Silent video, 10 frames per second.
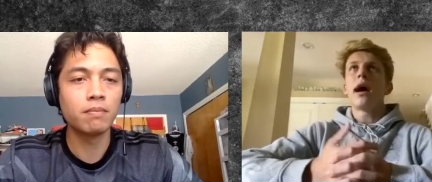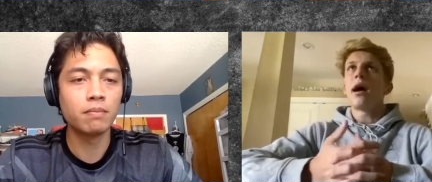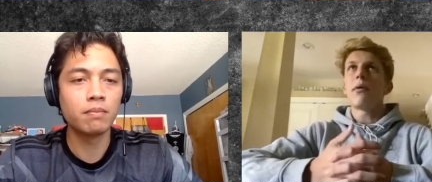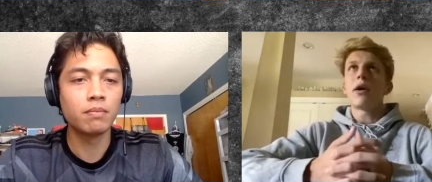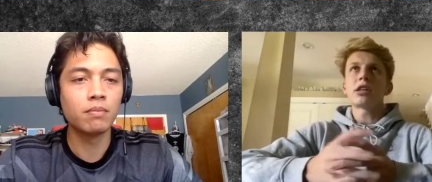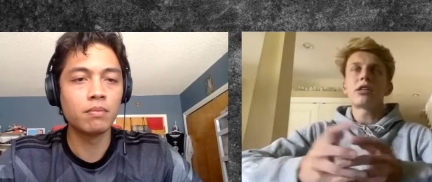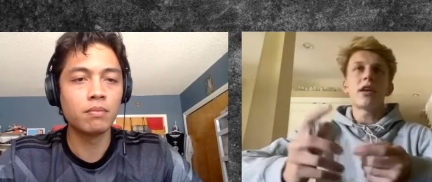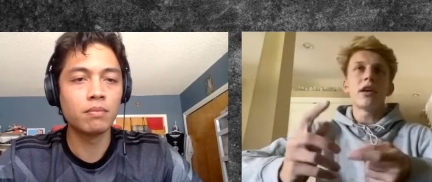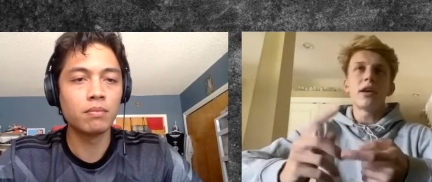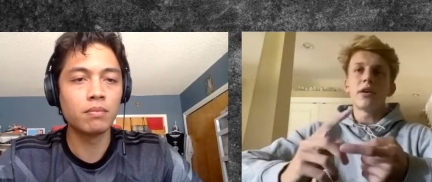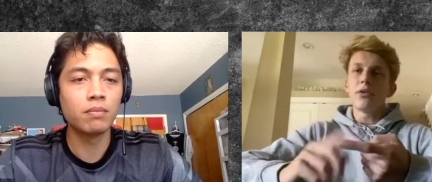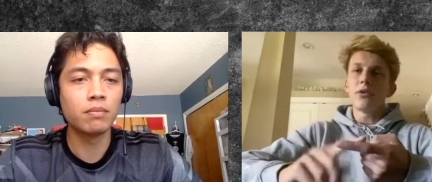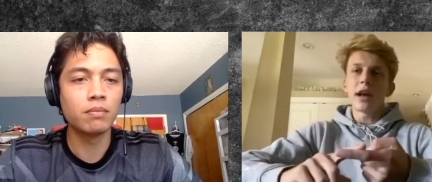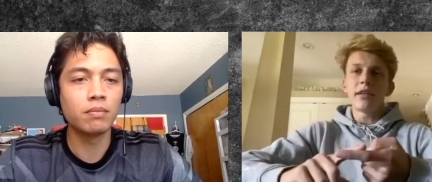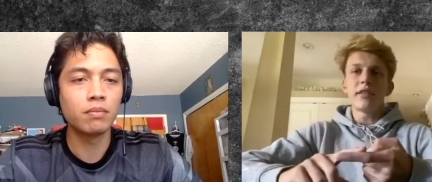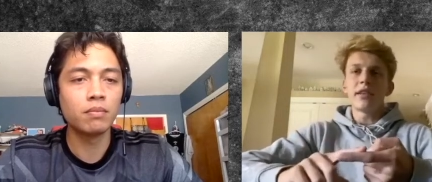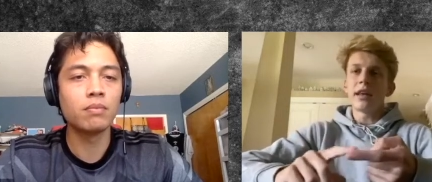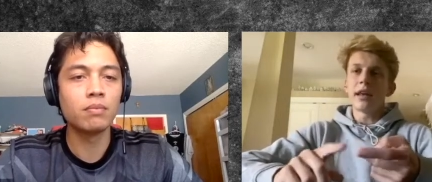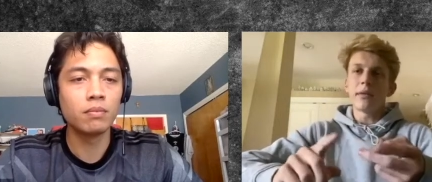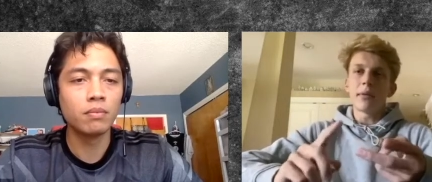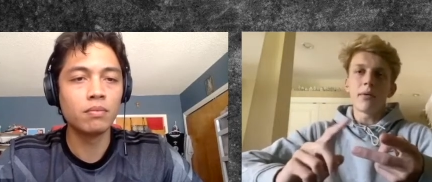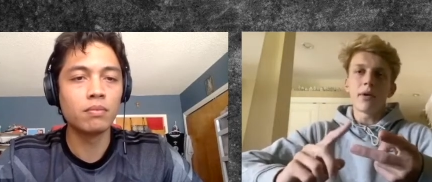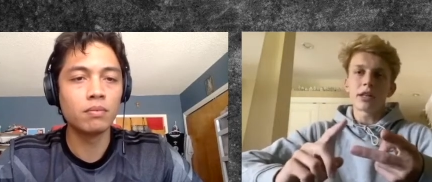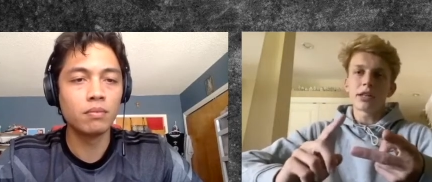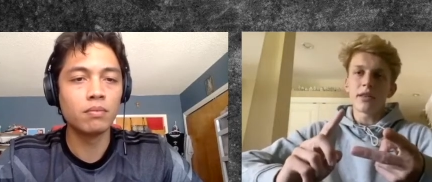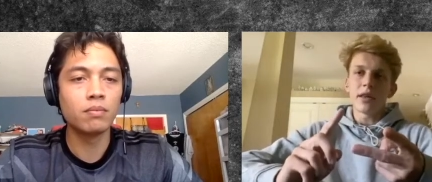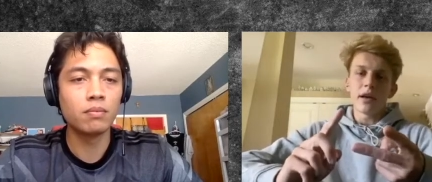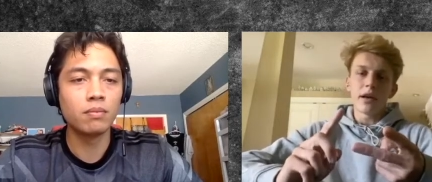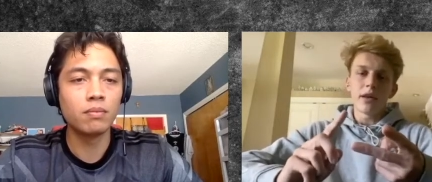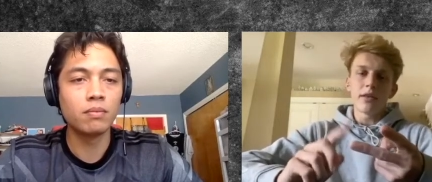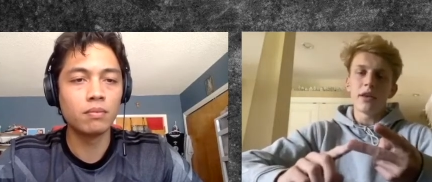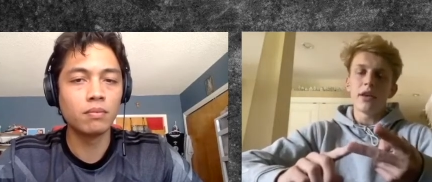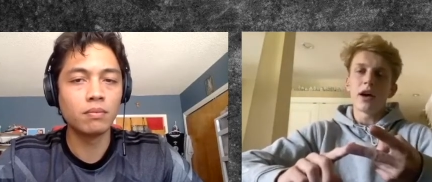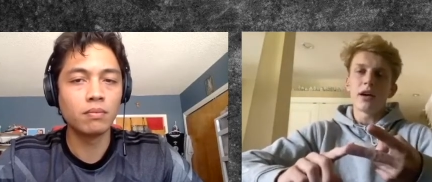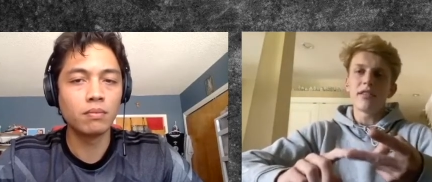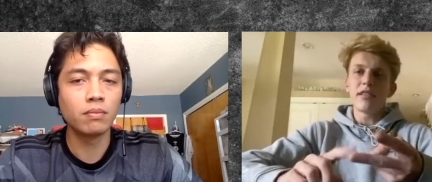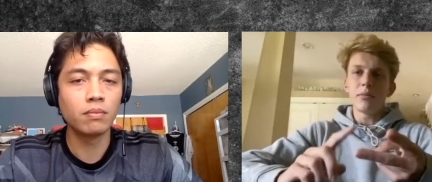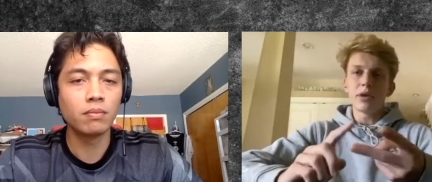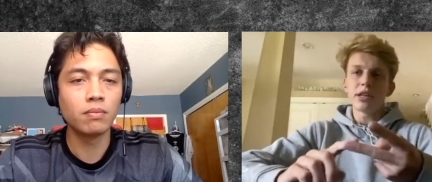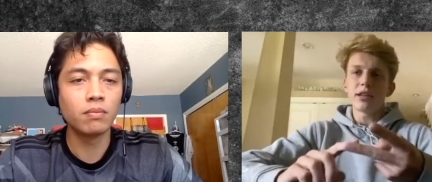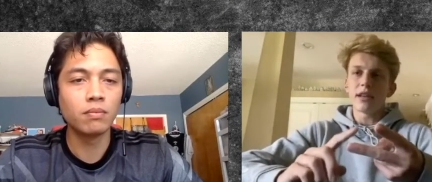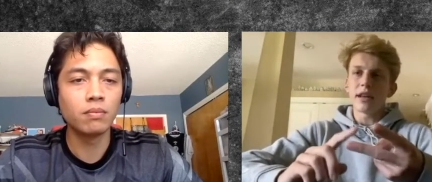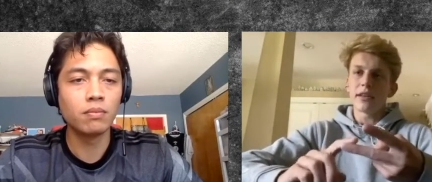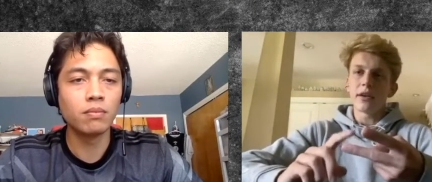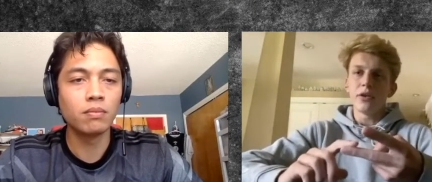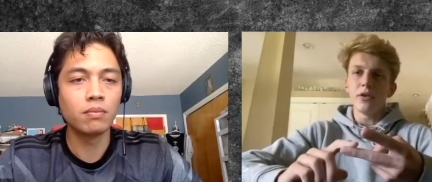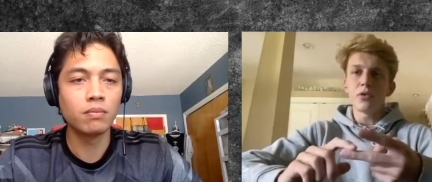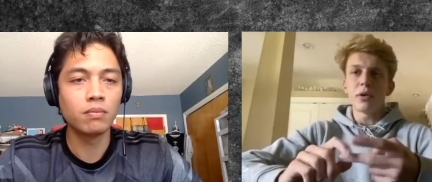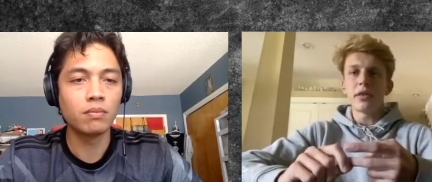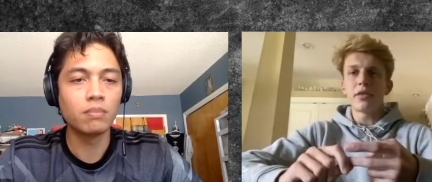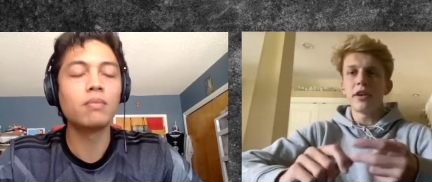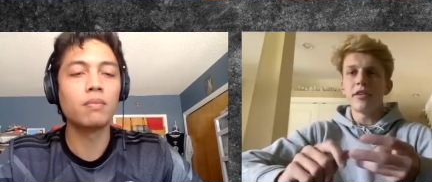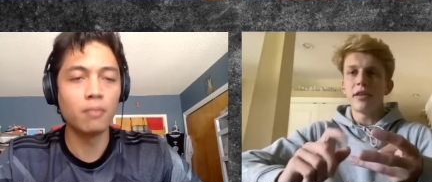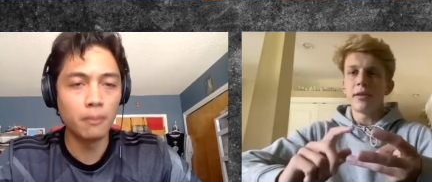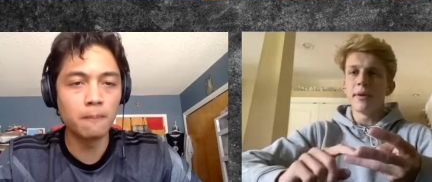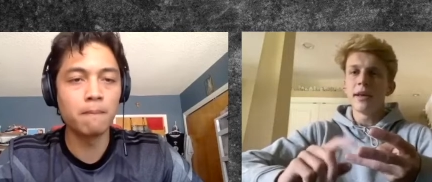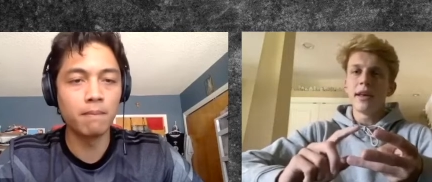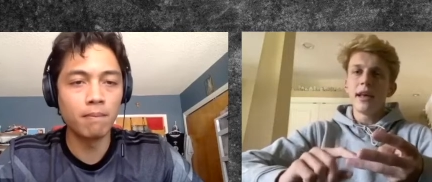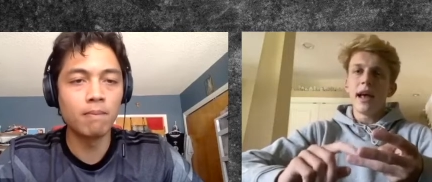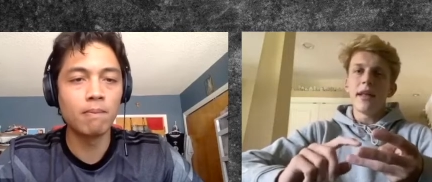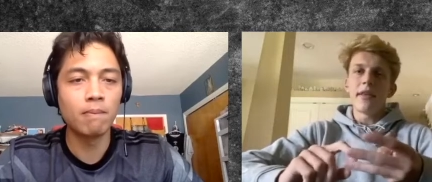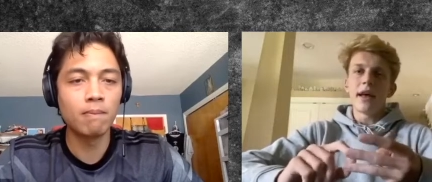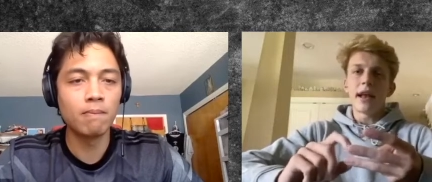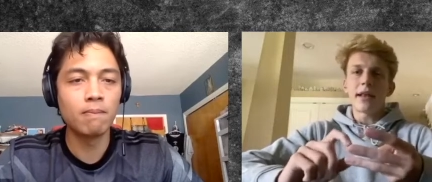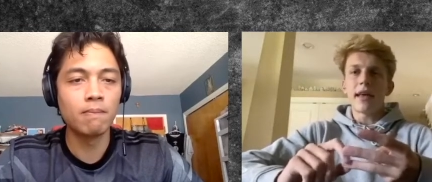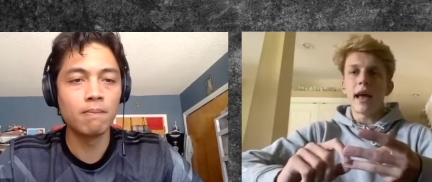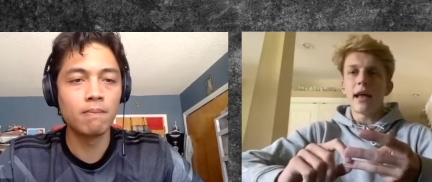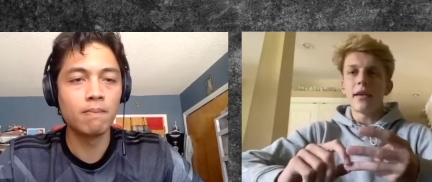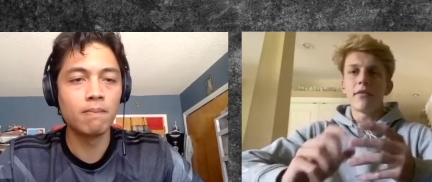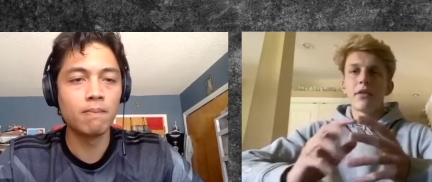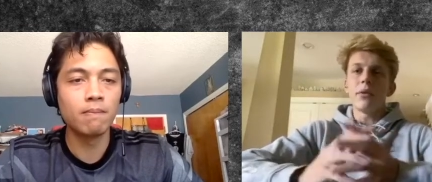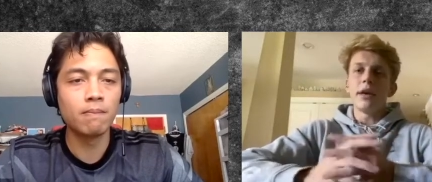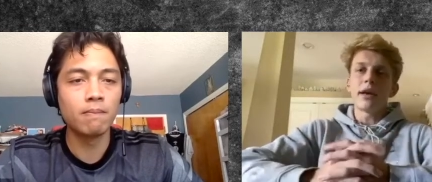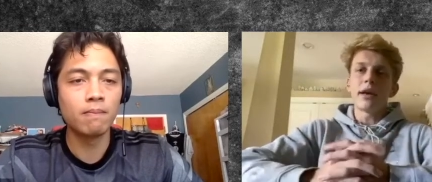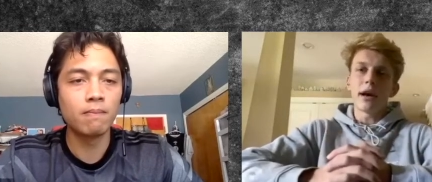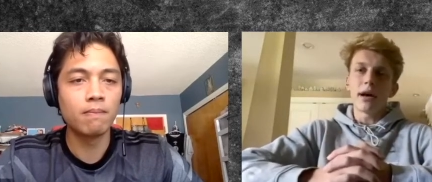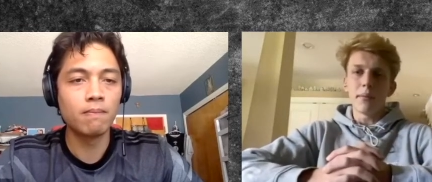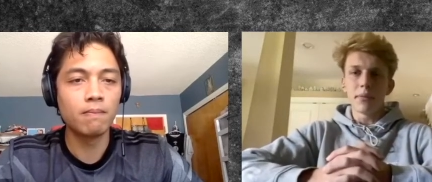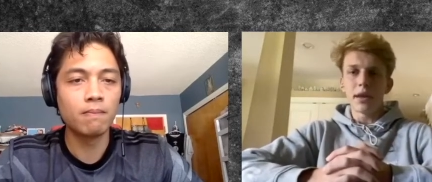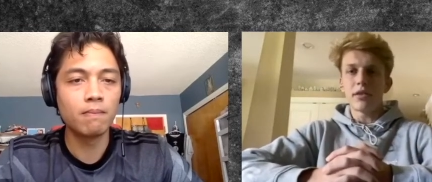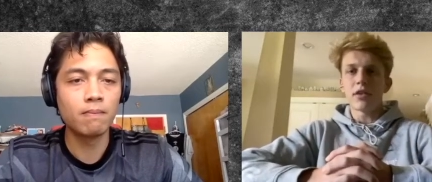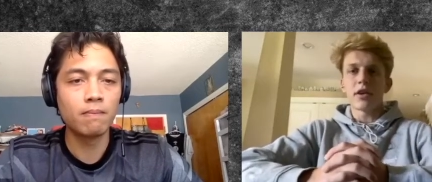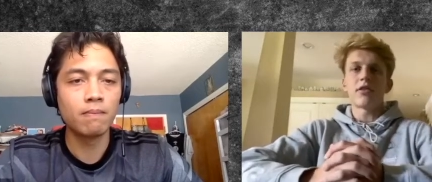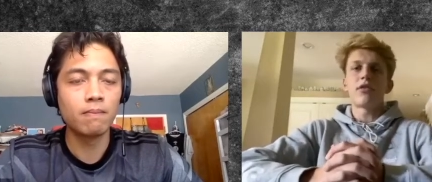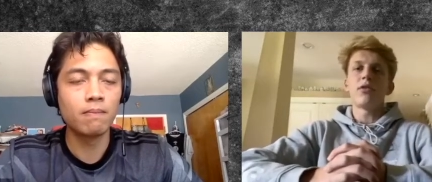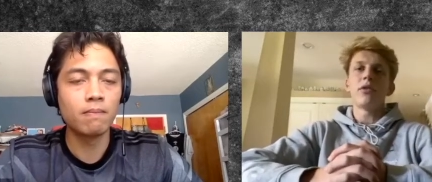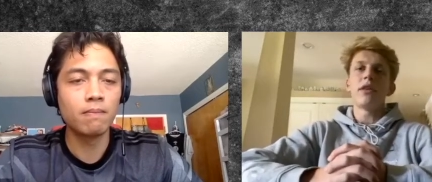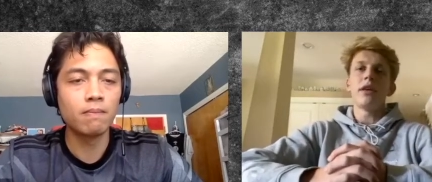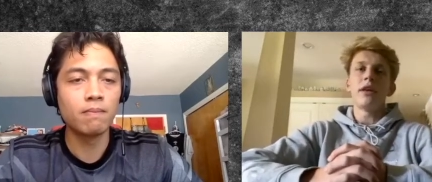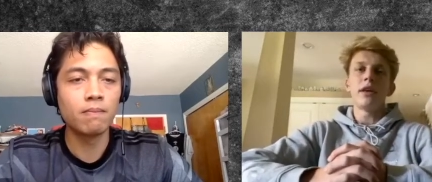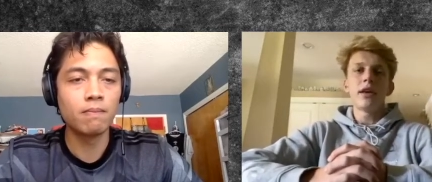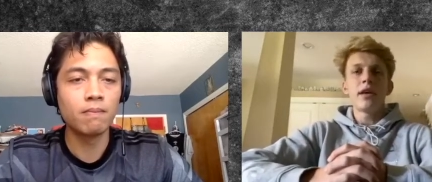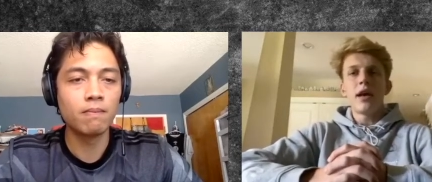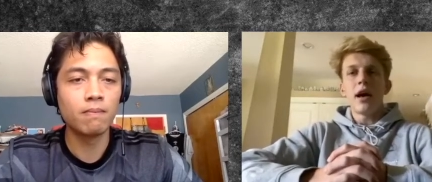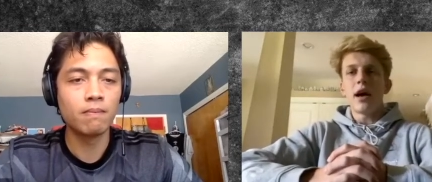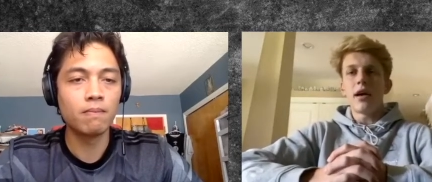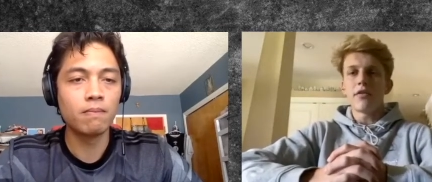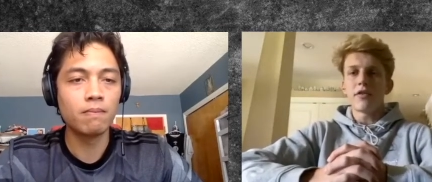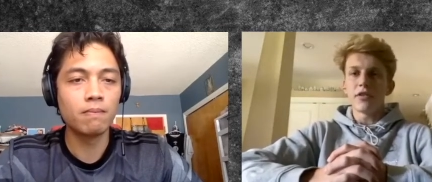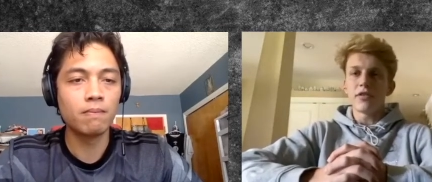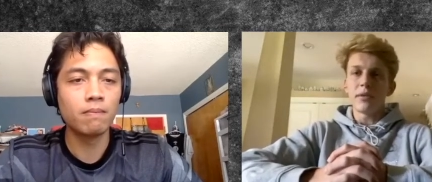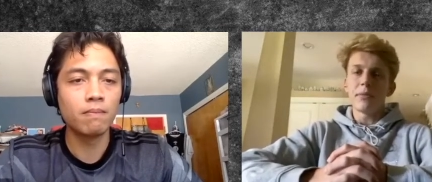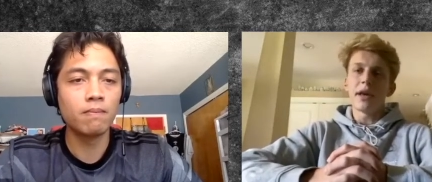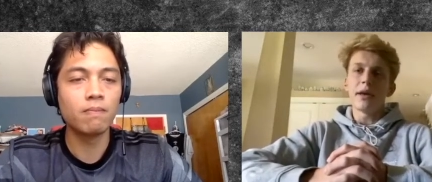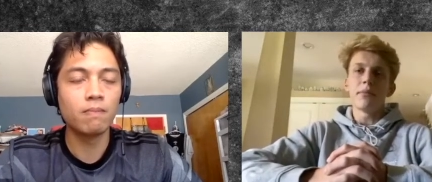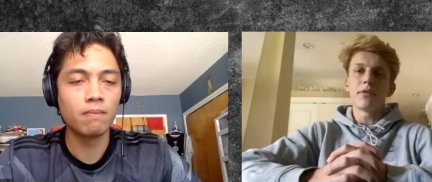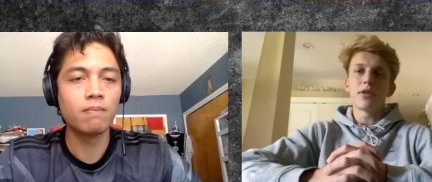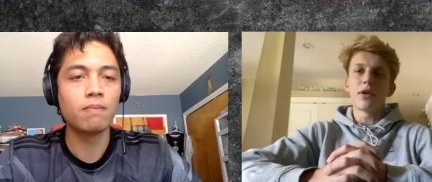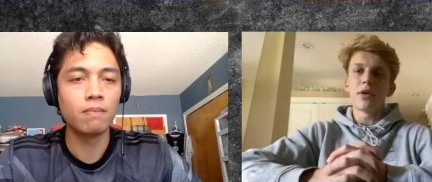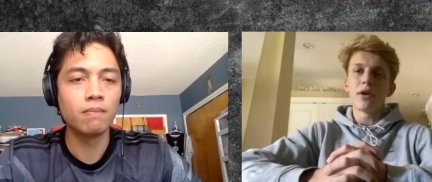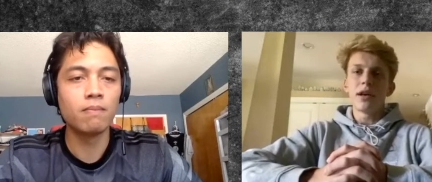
Speaker 1: I watched the U19 game, I watched the the young team, which is like their U23 team, mm-hmm. and then at the end of the week um, they took us to the uh, first team game. So